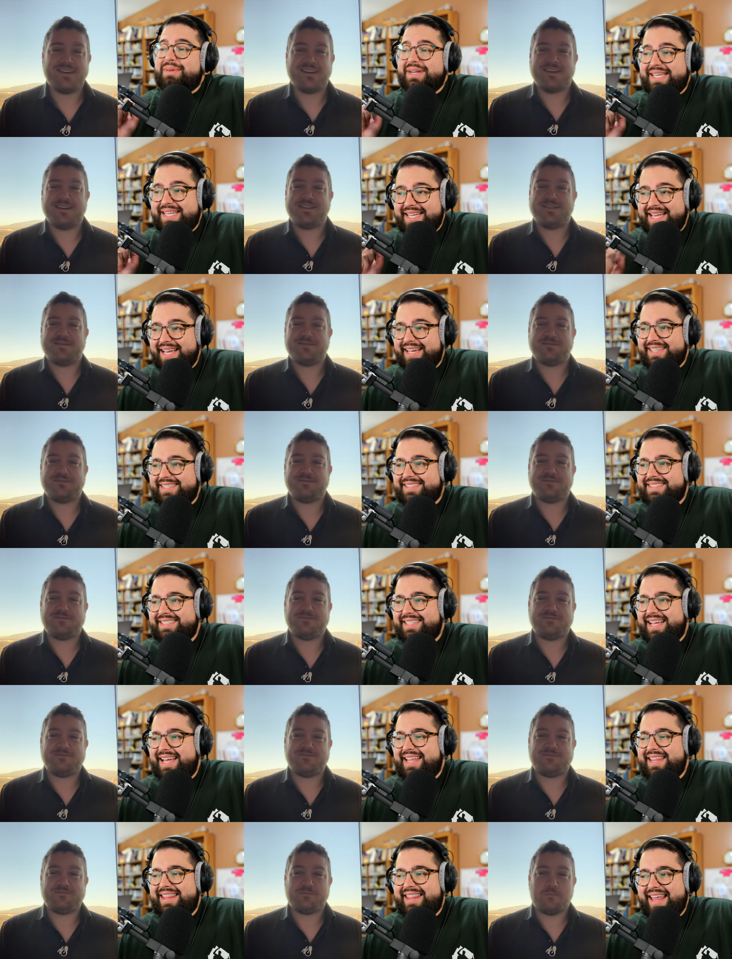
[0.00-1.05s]
Speaker 1: But yes,
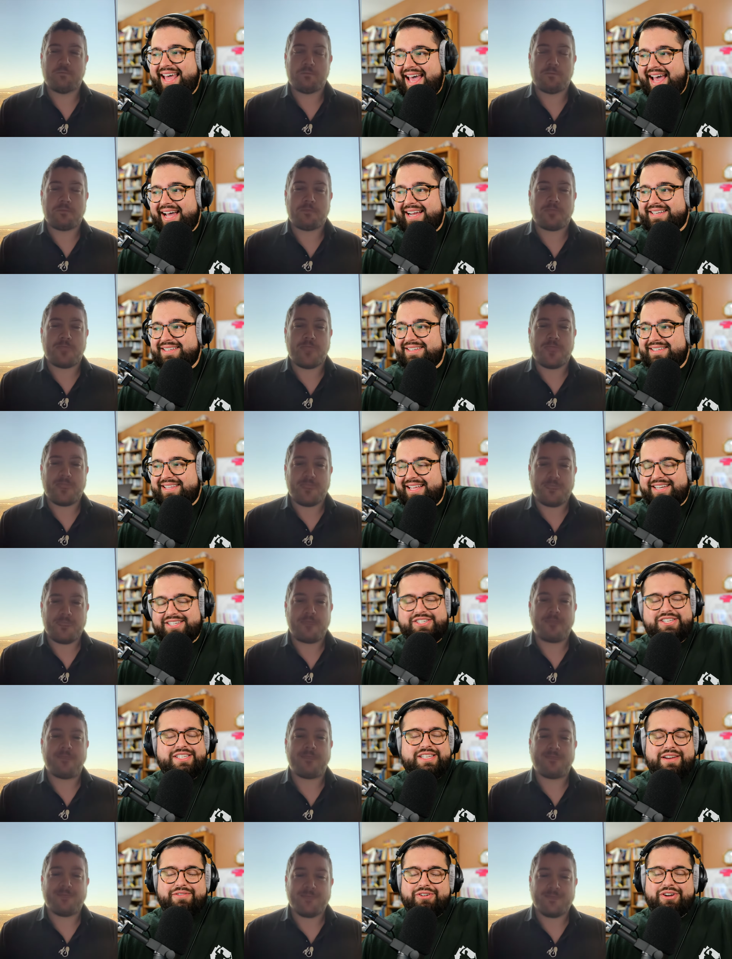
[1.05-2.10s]
that like
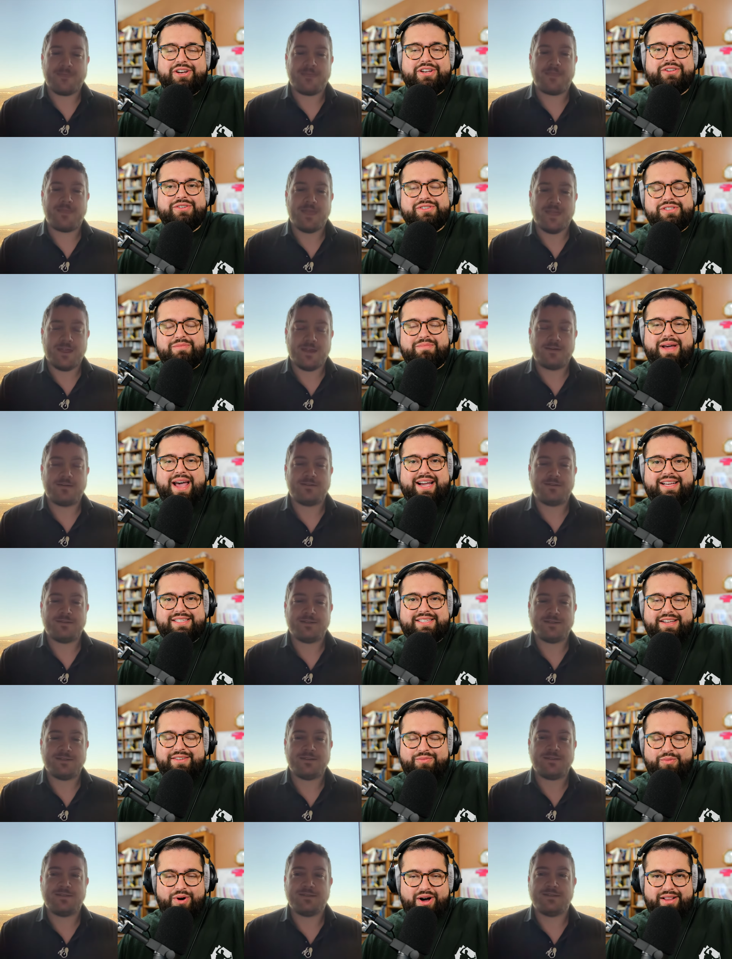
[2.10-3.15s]
she's never going to use the
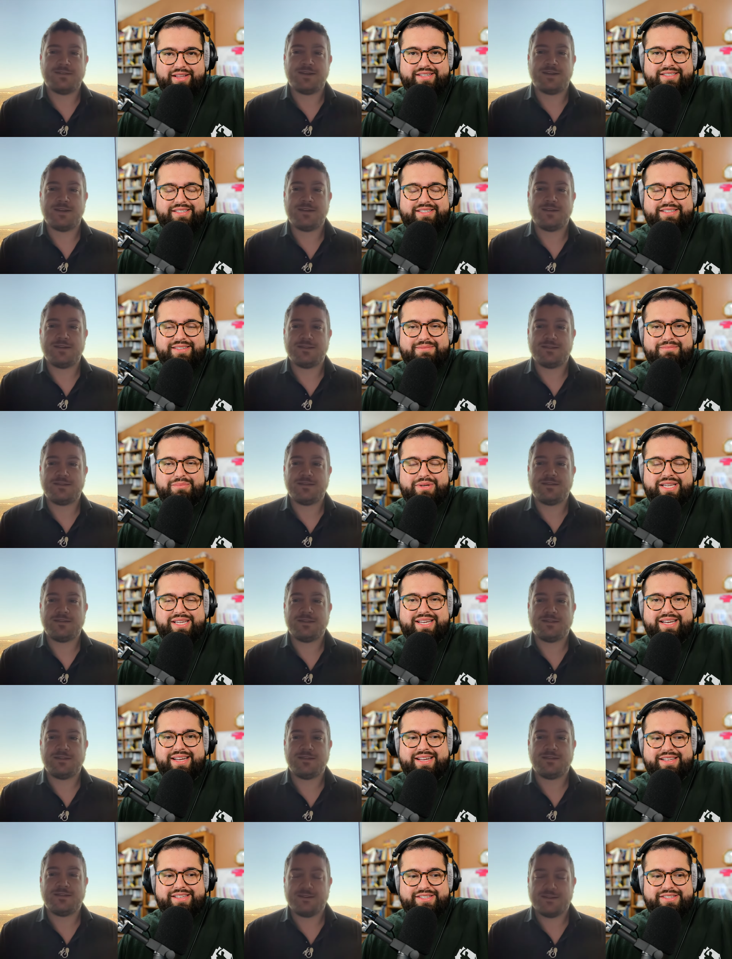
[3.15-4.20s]
MagSafe wallet
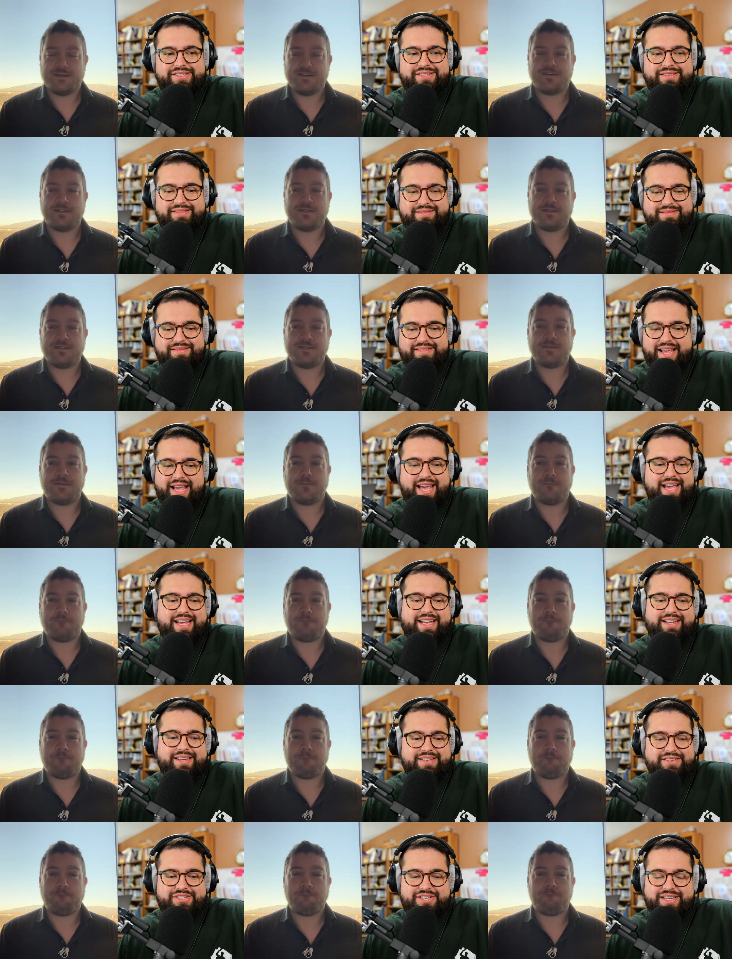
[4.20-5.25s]
because
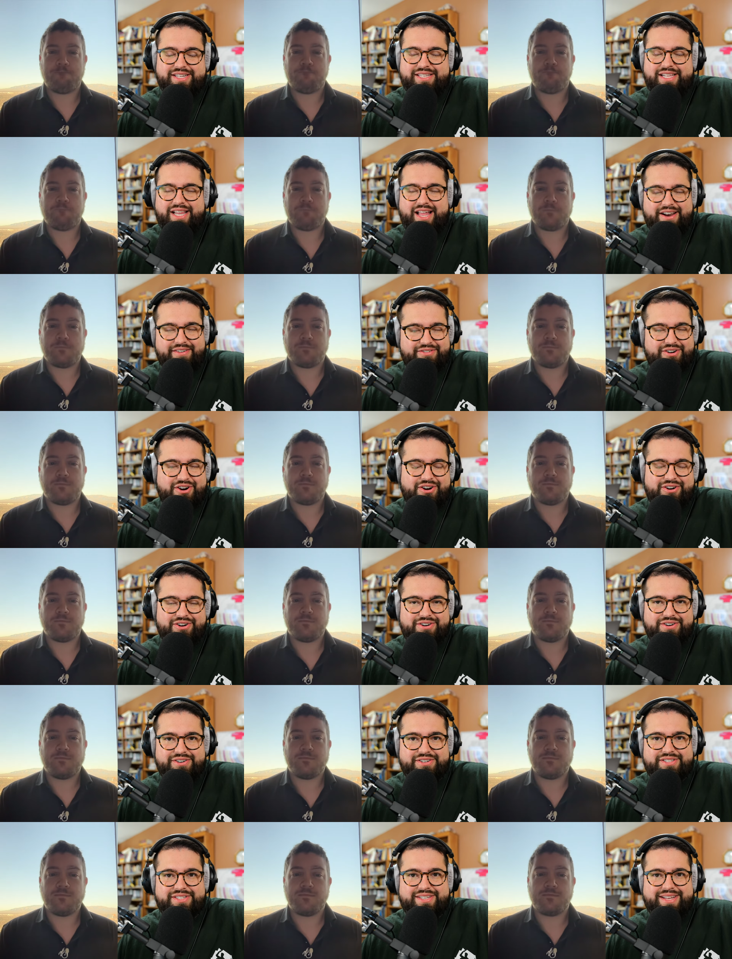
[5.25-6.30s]
a she has a lot of
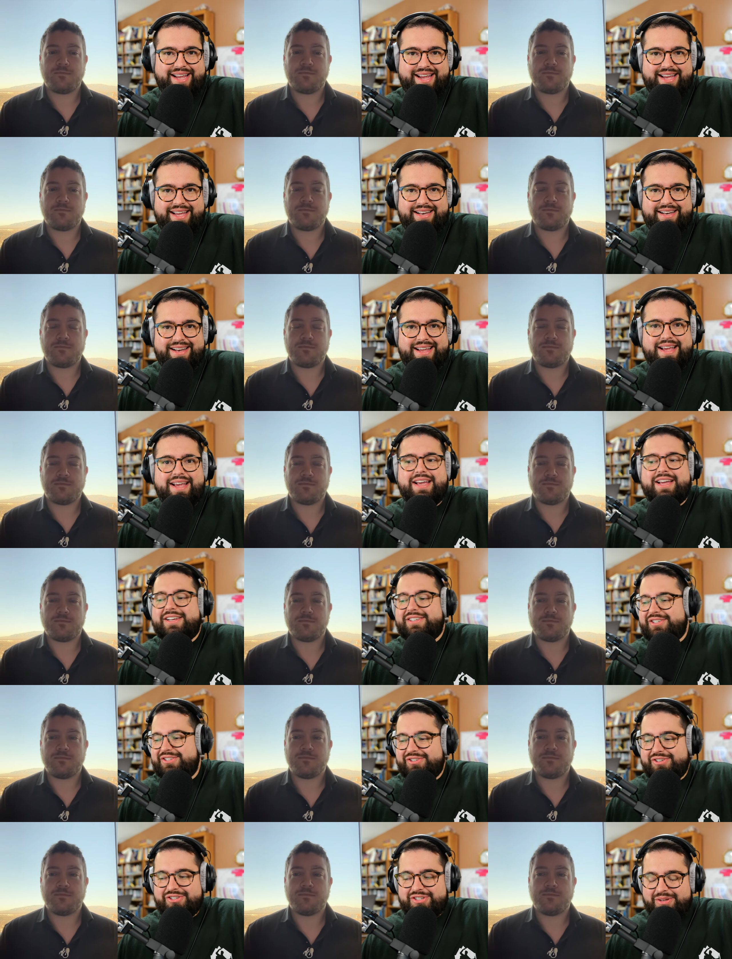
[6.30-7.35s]
cards and
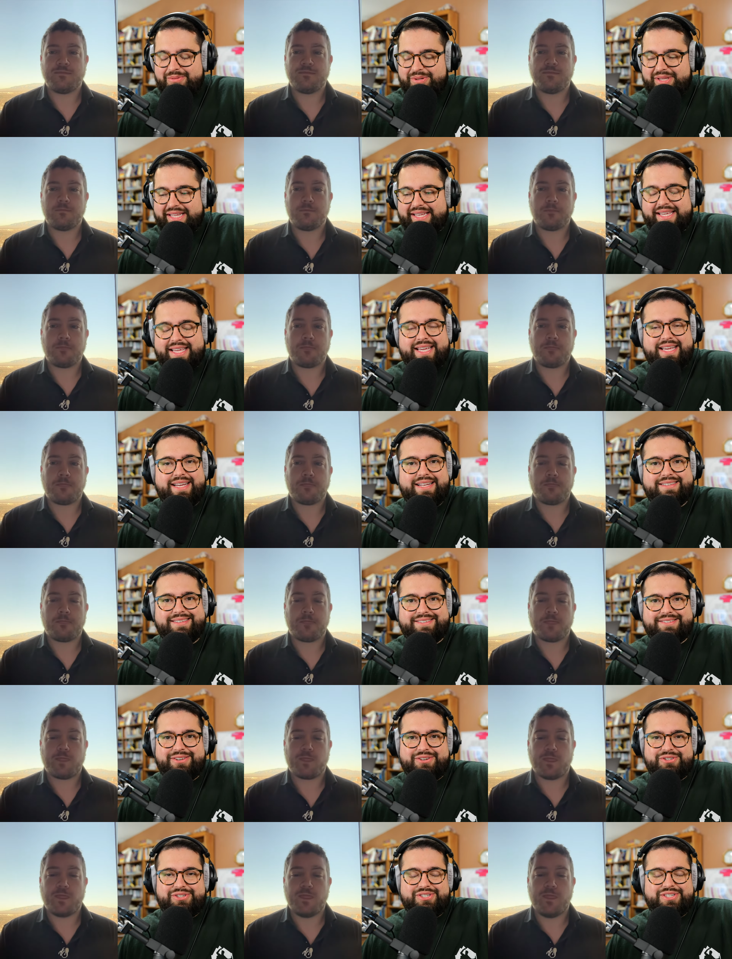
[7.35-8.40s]
she's usually with the kids and
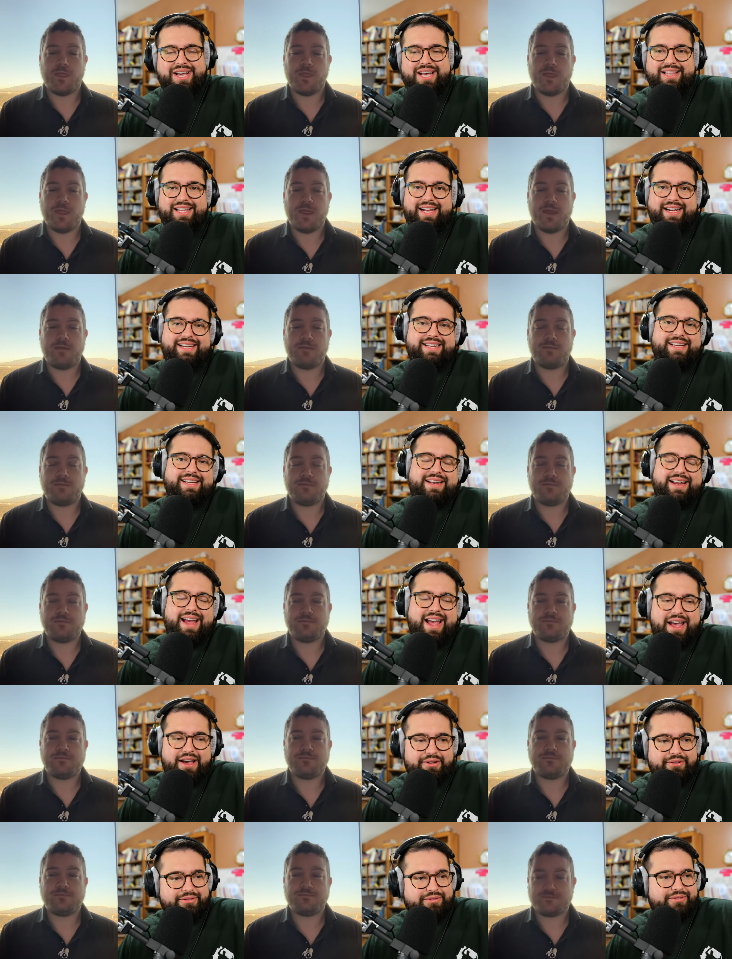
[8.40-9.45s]
so she's got like
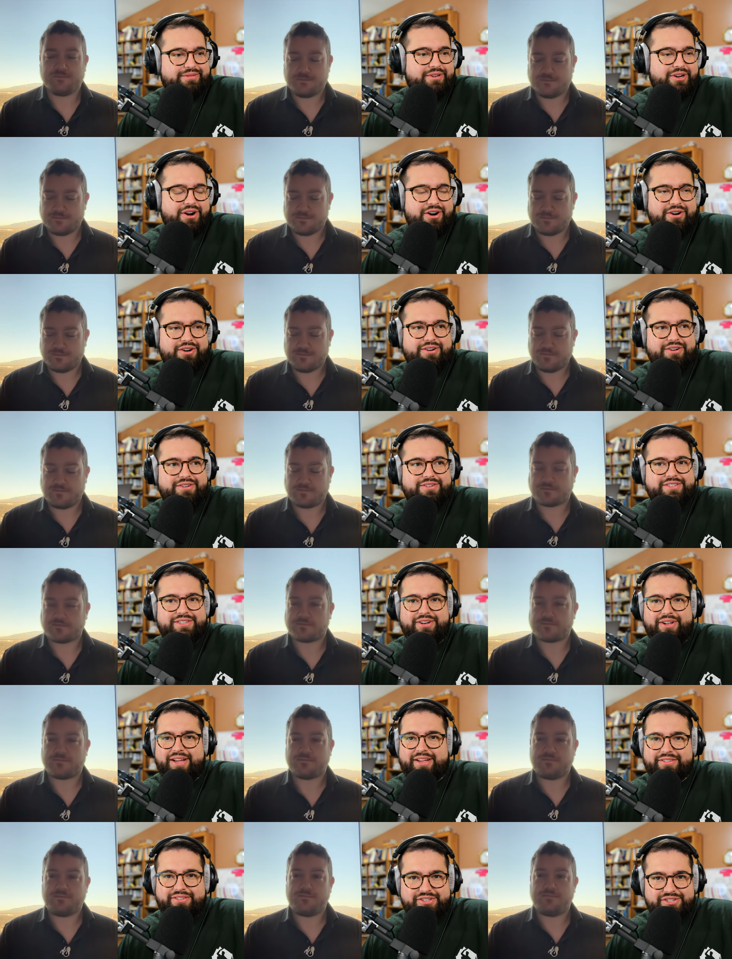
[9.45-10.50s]
health cards, you know,
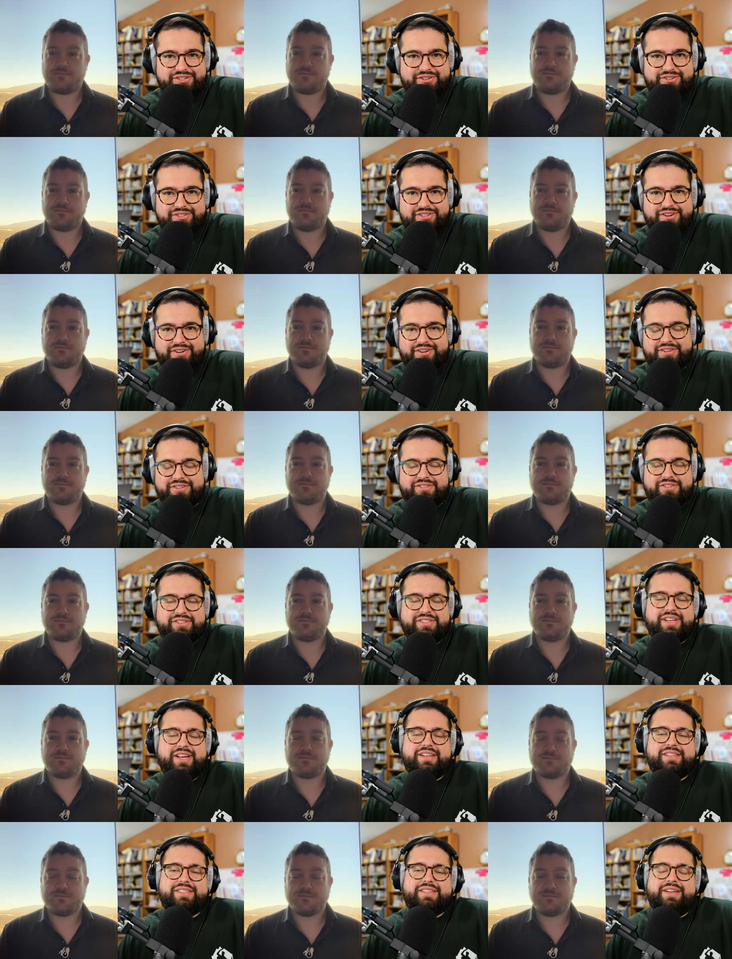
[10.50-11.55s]
health insurance cards and all this
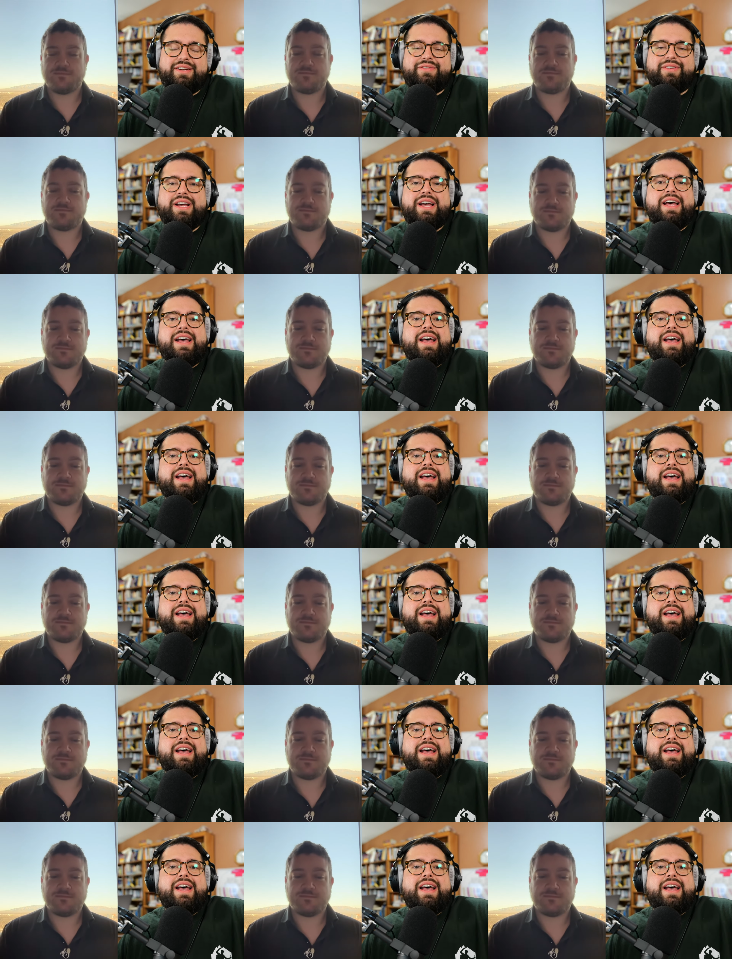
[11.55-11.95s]
kind of stuff.